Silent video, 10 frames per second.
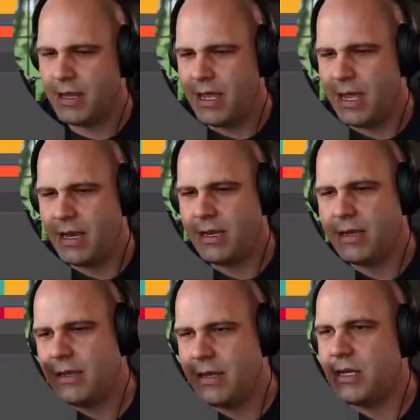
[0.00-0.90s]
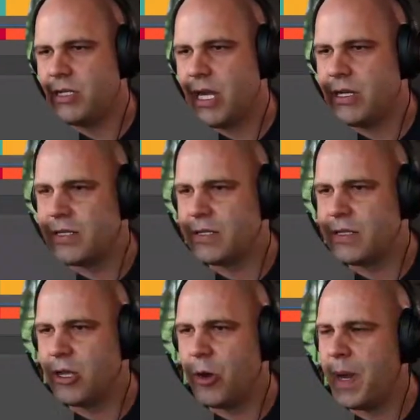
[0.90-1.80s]
it changes
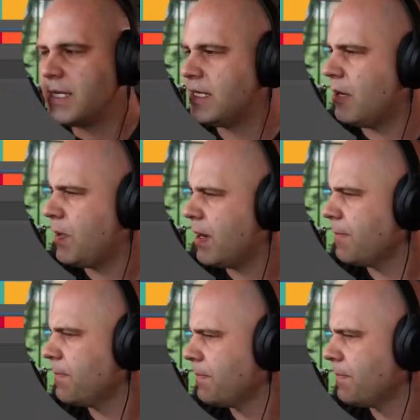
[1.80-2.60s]
the opacity up here.